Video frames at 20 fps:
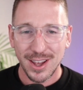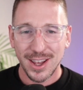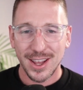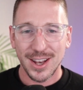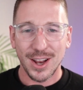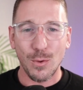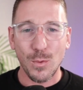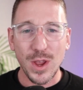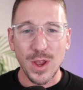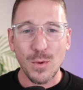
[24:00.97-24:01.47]
Now,
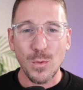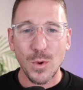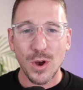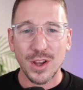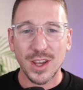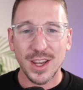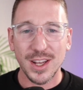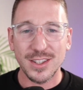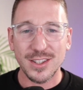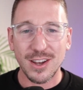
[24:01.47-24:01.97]
we're
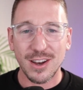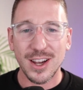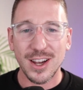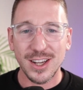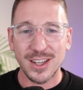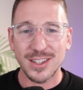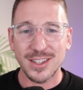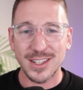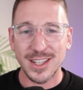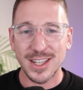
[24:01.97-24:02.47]
working
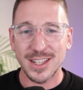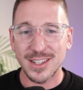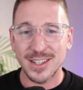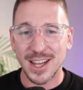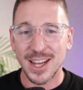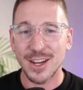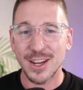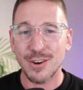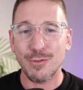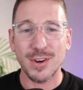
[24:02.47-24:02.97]
tirelessly to
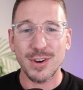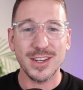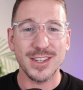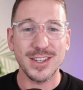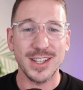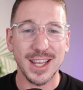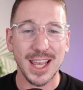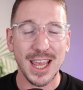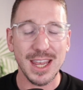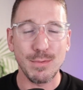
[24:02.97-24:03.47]
increase the
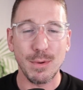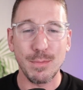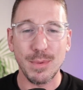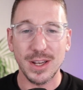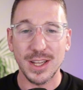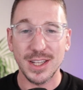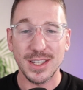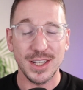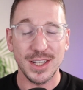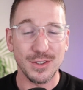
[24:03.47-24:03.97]

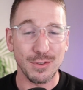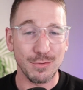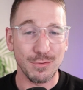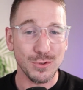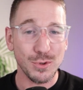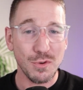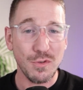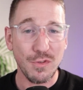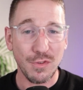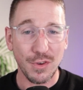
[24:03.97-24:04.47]
capabilities of
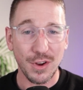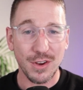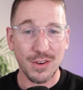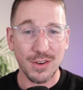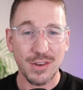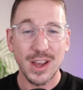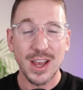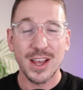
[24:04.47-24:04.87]
Toolflow